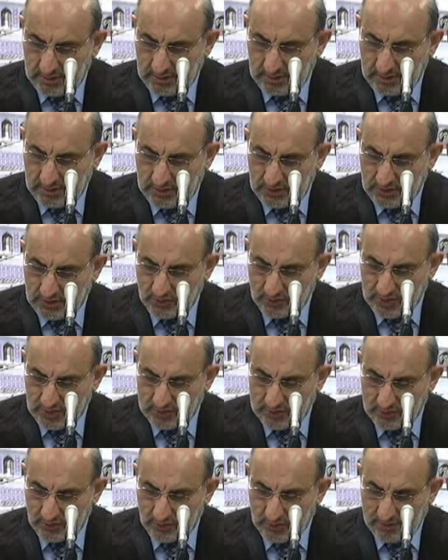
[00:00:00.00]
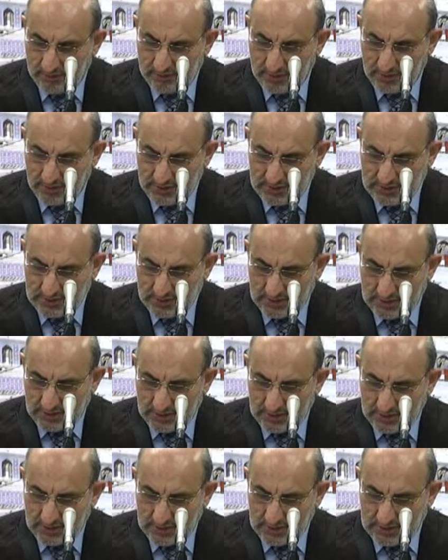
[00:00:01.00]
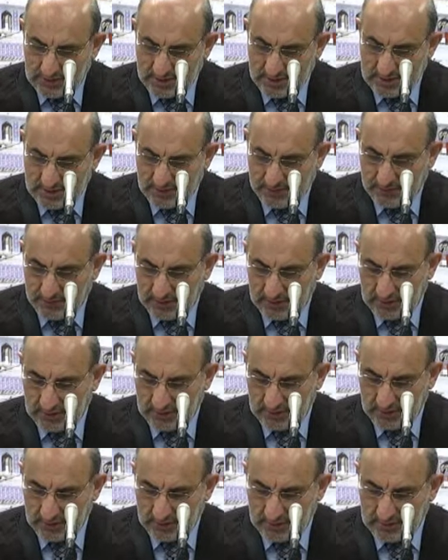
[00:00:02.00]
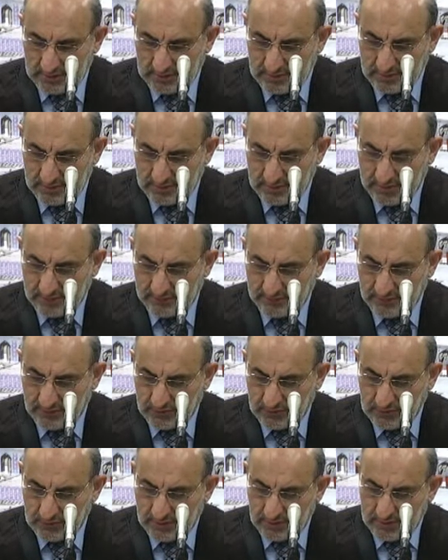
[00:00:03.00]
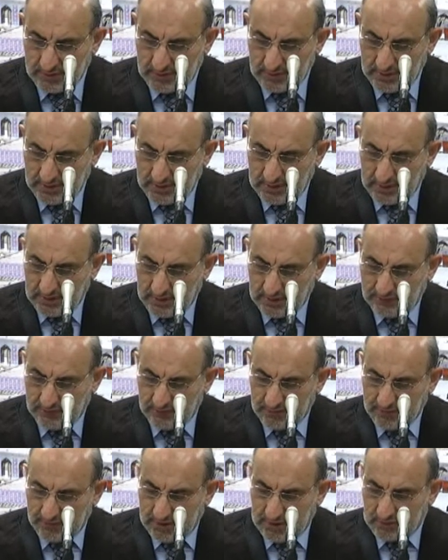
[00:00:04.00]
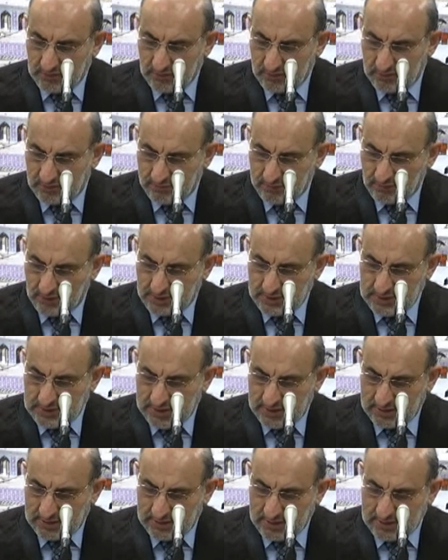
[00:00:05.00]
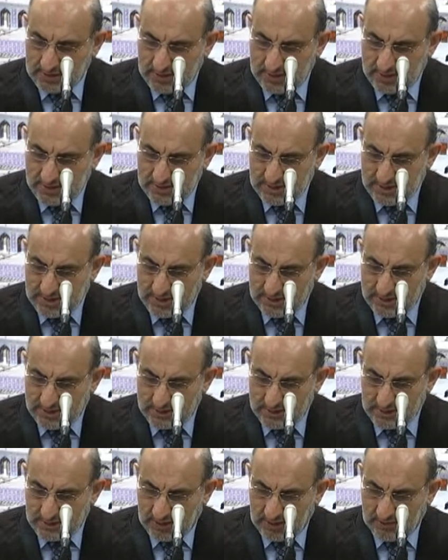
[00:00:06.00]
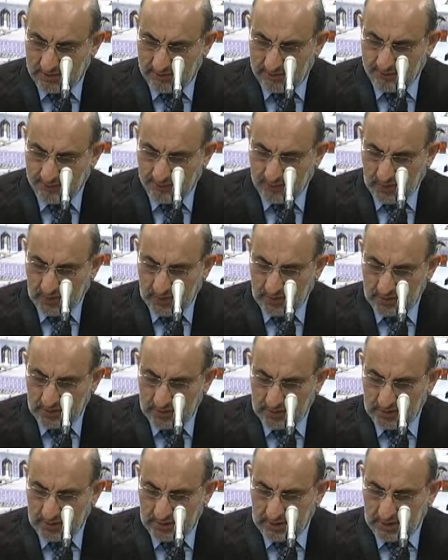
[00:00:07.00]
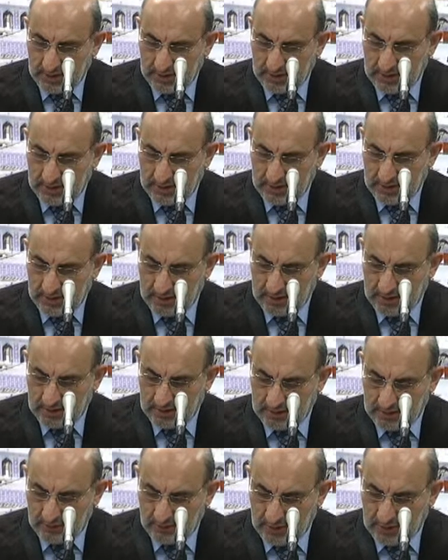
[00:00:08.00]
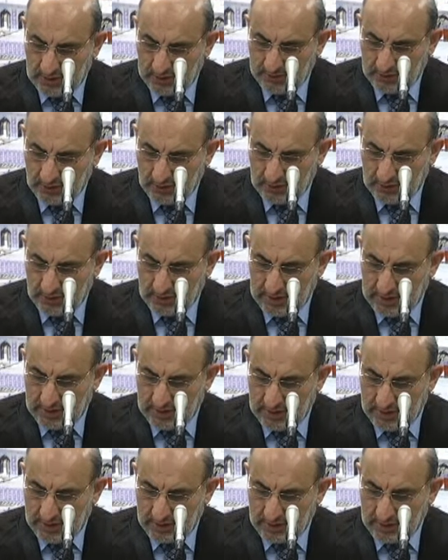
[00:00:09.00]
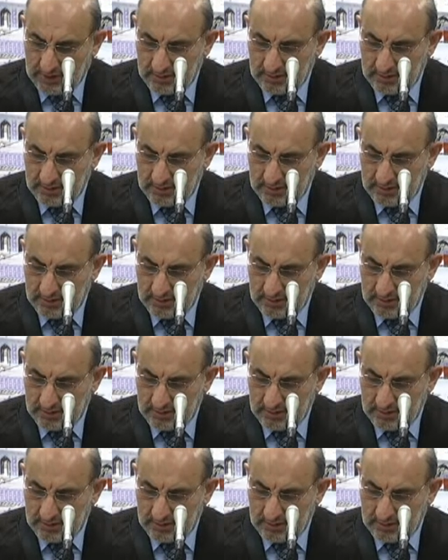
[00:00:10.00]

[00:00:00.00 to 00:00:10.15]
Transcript: each one will be considered as a separate blood. Therefore, if blood on both sides is less than a dirham in area, when put together,